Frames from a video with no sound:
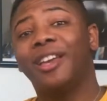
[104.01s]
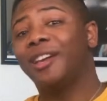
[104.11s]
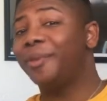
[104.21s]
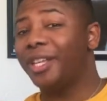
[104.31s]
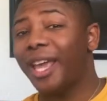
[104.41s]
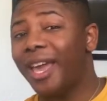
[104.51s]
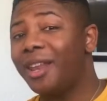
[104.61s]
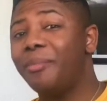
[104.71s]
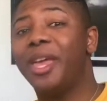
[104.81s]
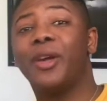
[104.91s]
it could be an
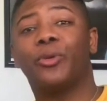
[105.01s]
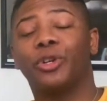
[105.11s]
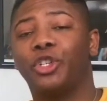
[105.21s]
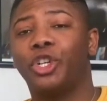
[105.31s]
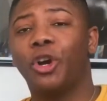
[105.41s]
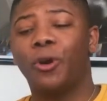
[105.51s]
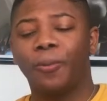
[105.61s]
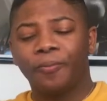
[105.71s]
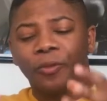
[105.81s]
anime or a show,